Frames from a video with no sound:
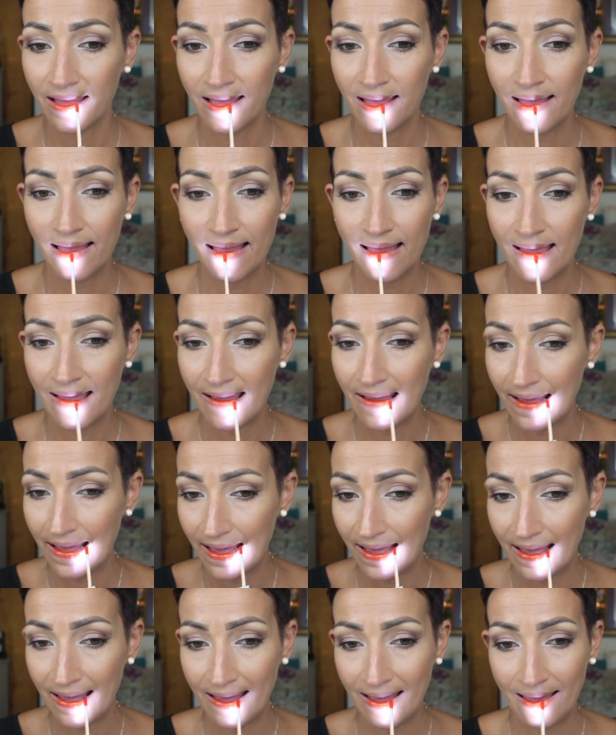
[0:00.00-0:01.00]

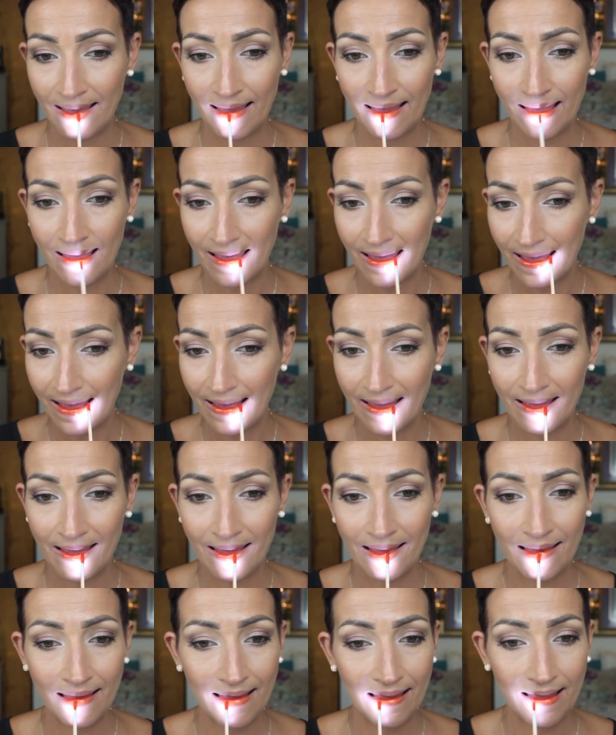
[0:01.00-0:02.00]

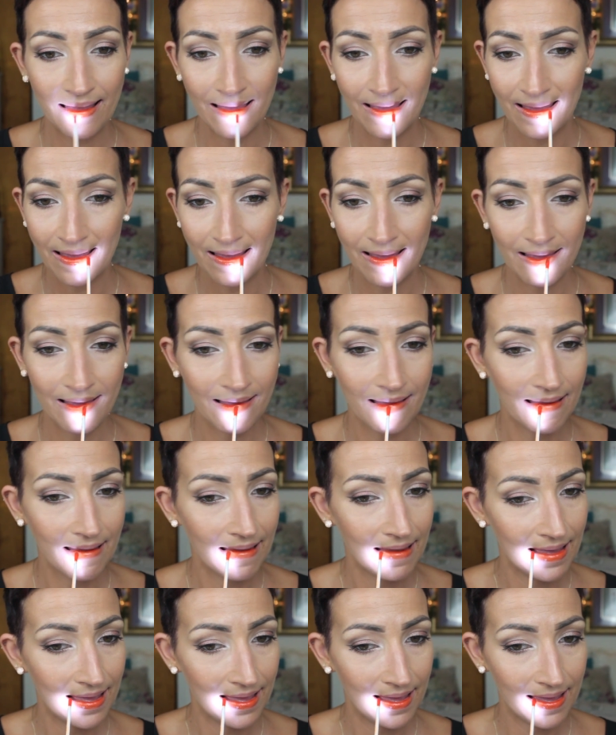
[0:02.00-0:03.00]

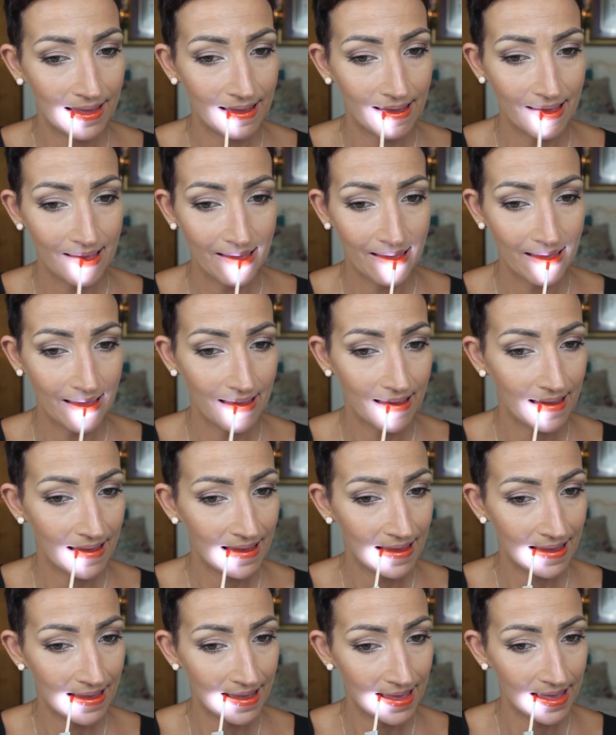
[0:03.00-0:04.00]

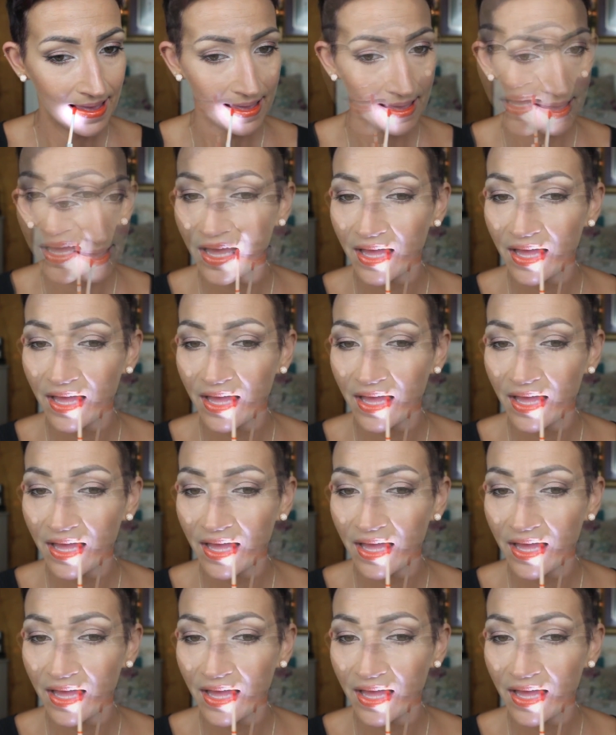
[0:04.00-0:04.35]
[no speech]